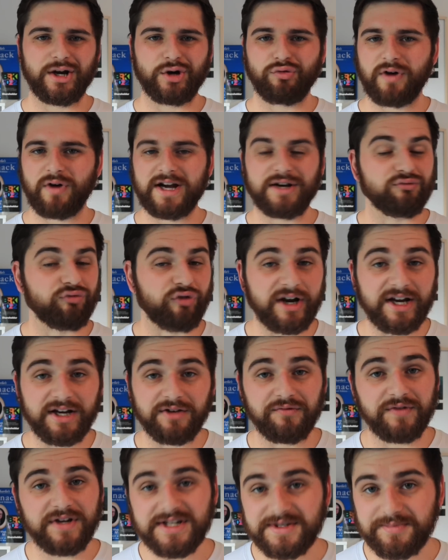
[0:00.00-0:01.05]
great
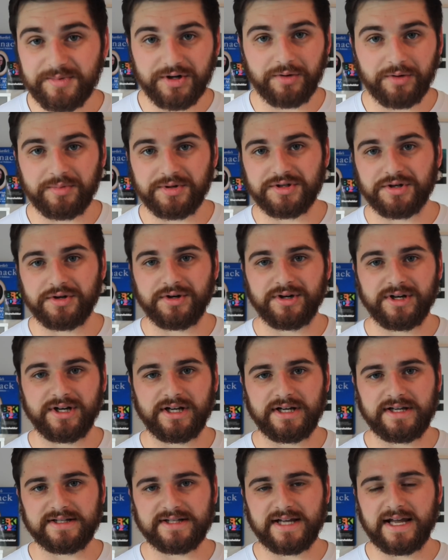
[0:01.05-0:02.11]
reinvestment
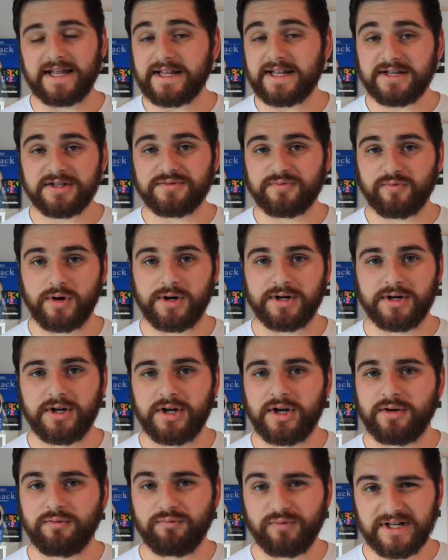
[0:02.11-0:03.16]
opportunities. And that is what
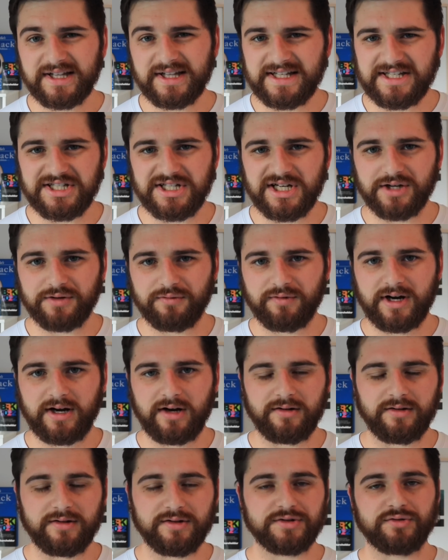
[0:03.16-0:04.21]
really
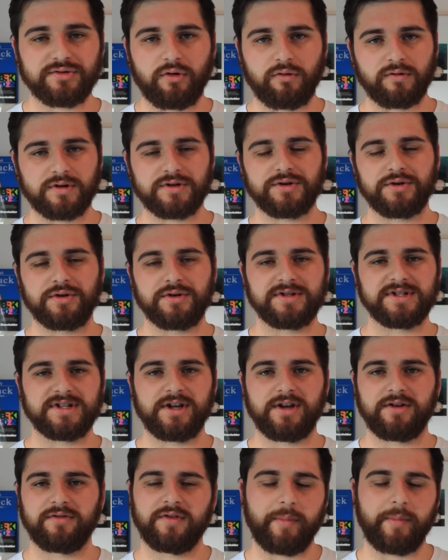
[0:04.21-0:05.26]
generated the strong returns
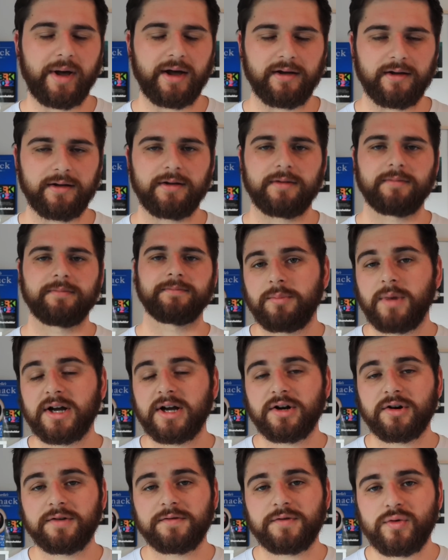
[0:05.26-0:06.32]
here for Munger.
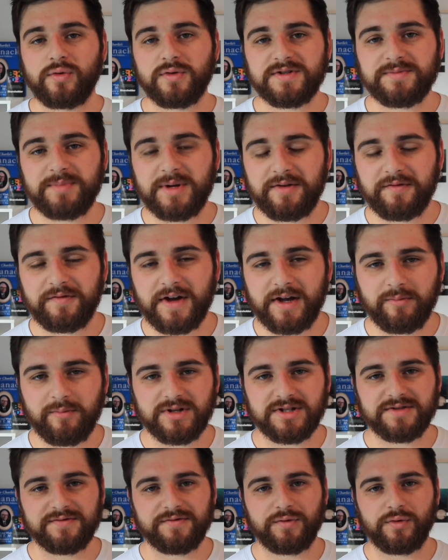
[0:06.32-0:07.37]
Munger, of course, been
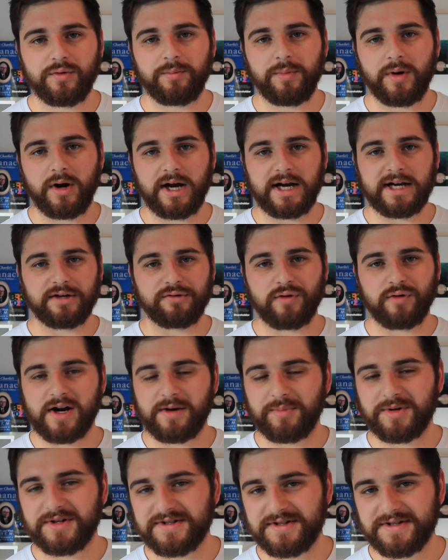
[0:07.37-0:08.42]
famous for buying
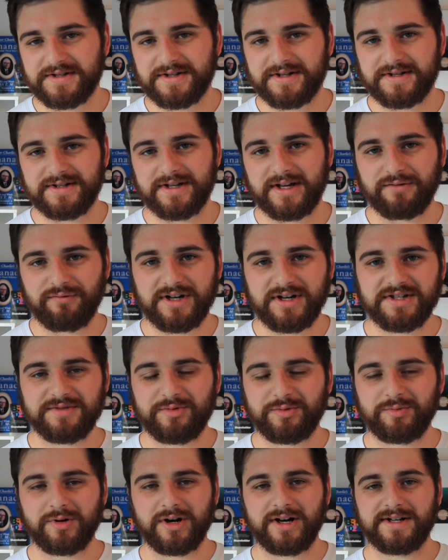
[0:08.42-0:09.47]
great businesses at
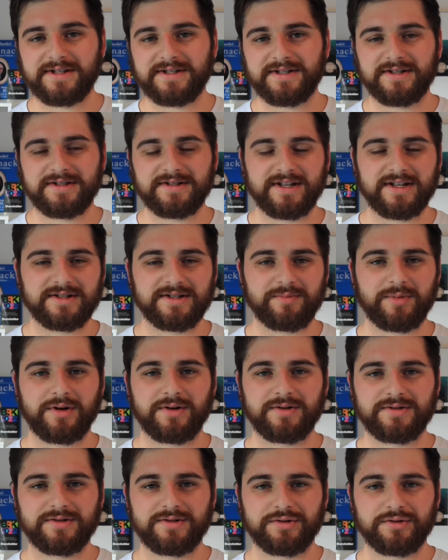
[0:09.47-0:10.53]
reasonable prices as
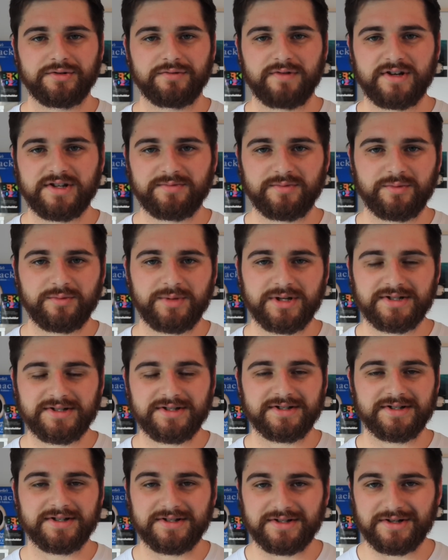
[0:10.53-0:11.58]
opposed to reasonable
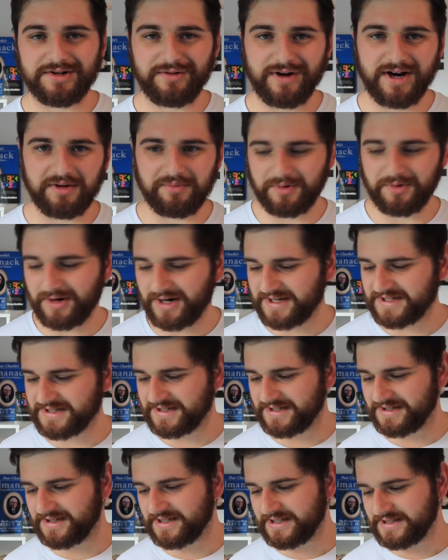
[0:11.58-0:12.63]
businesses at great
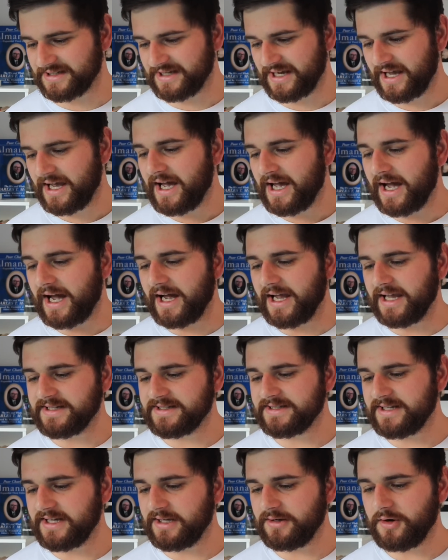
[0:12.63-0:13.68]
prices, has
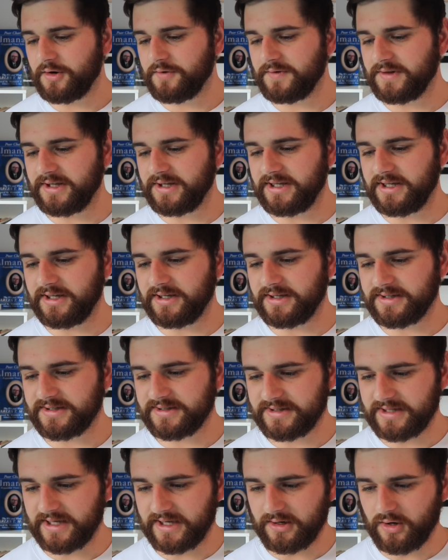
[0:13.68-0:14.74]
said over the years
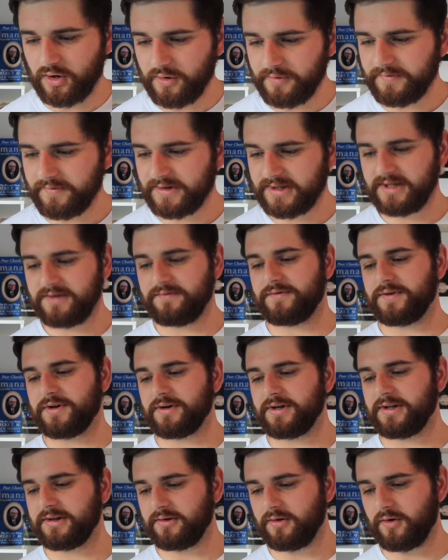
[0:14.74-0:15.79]
that over the
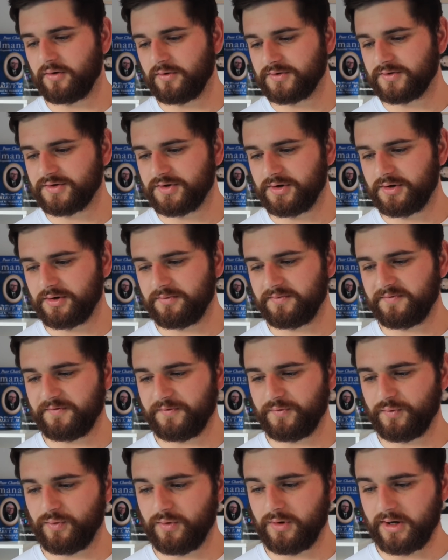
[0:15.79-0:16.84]
very long term
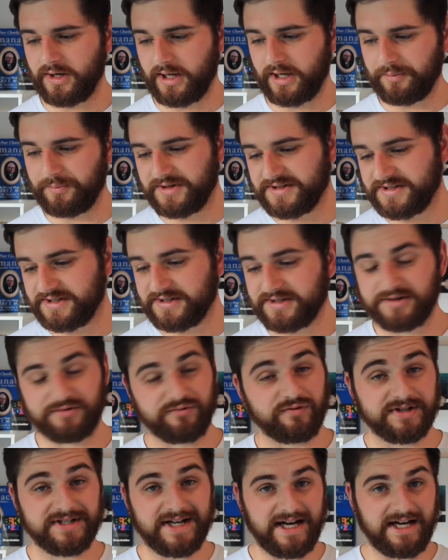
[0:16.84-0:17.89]
for businesses
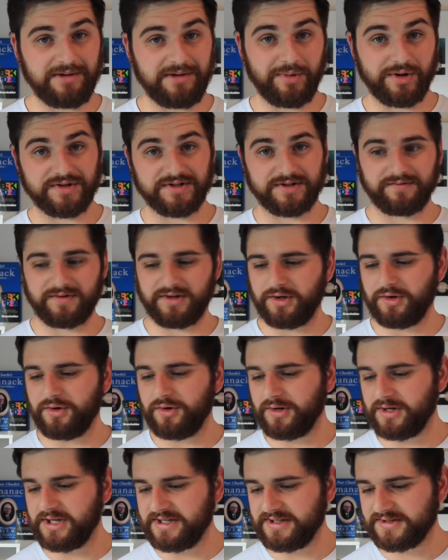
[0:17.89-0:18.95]
retaining most of their
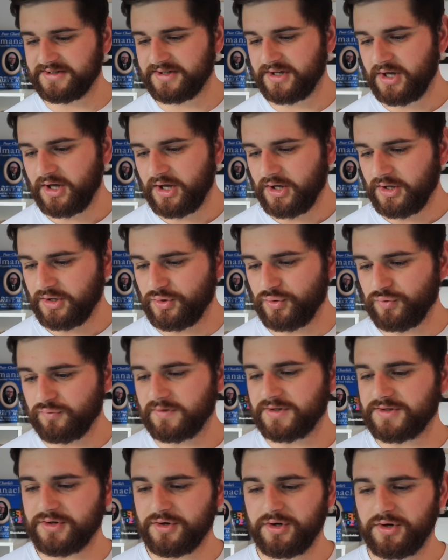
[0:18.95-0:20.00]
earnings, your
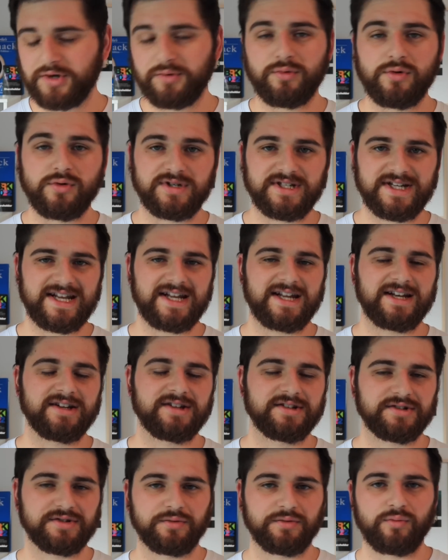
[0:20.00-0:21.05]
return will
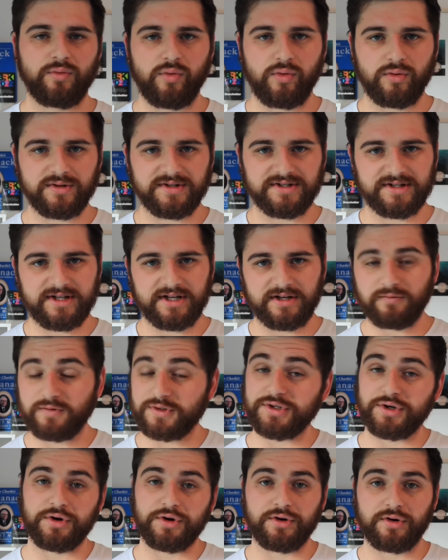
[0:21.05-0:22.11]
tend towards the
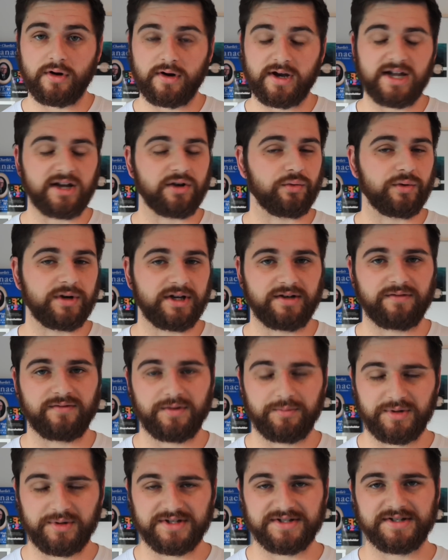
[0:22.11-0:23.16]
return on equity of the
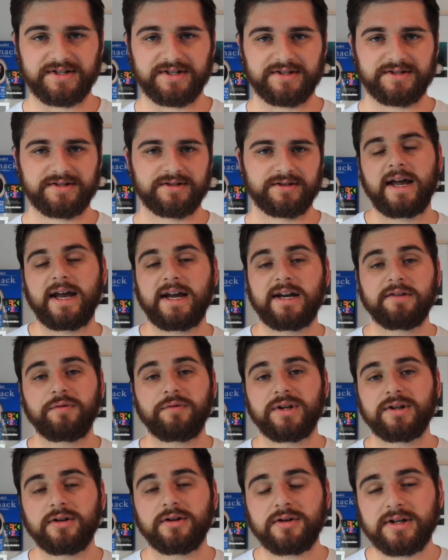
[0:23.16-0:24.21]
business. And if
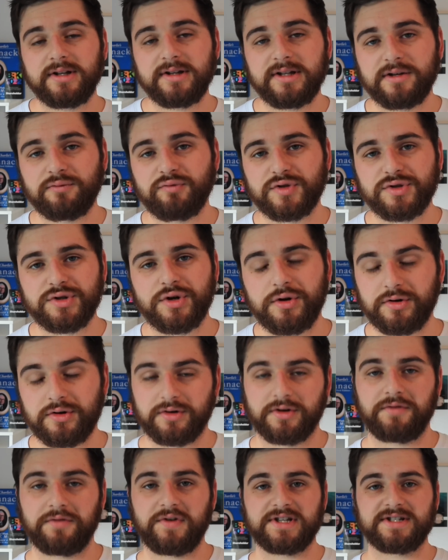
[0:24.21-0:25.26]
we look at the return on
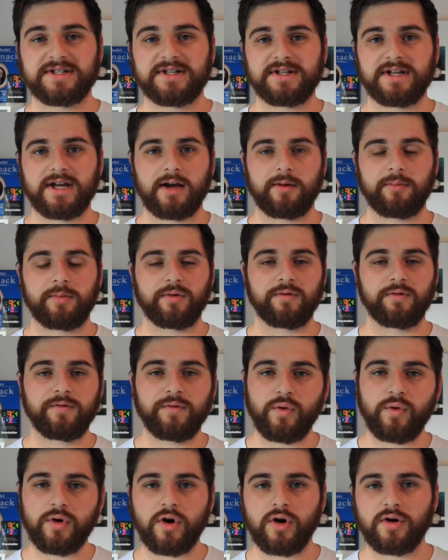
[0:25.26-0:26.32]
invested capital
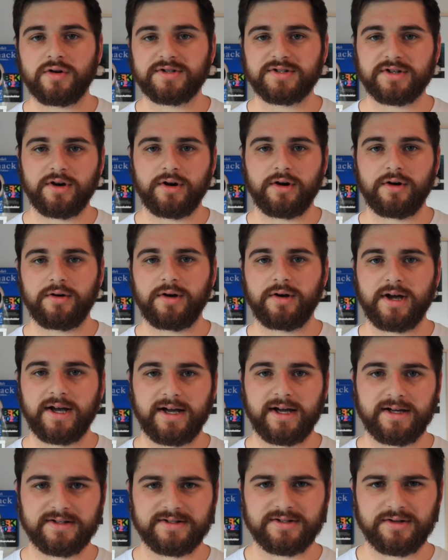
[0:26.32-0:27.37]
for
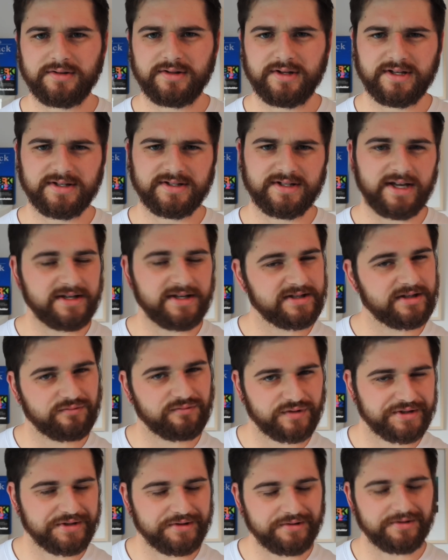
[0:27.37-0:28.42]
Costco, so this isn't
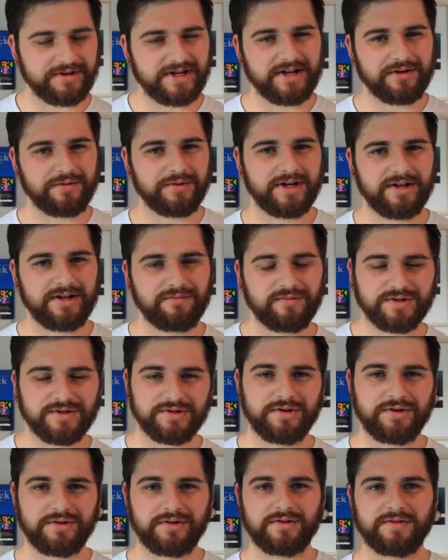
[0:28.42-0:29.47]
return on equity,
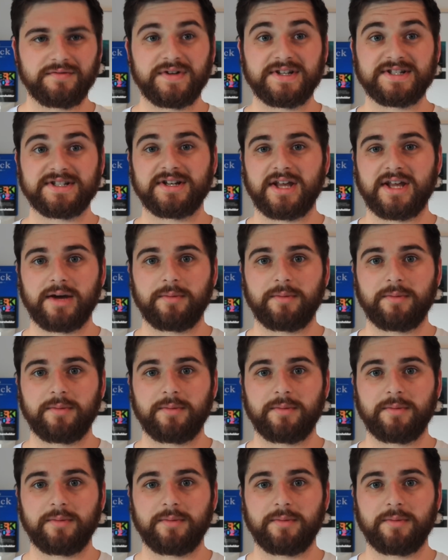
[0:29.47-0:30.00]
return on invested